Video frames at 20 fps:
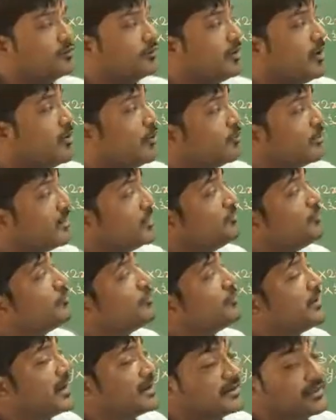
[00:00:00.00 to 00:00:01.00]
So how can
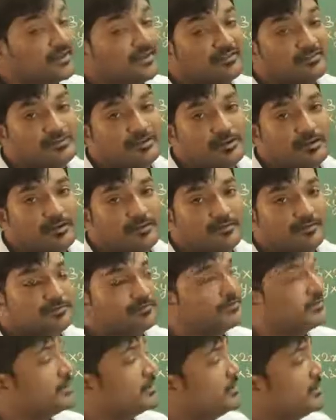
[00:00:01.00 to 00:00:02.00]
you factorize that?
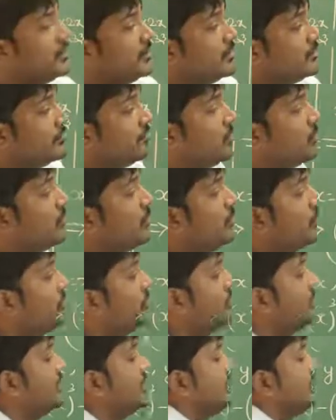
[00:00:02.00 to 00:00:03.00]
So